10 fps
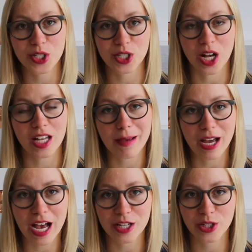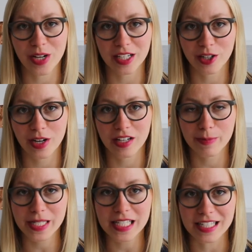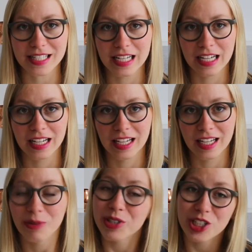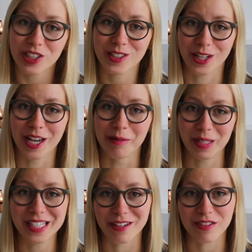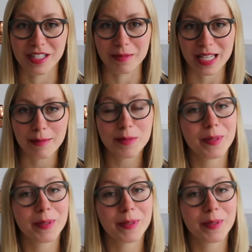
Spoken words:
which is all about how to run a creative business, which also can be tough sometimes.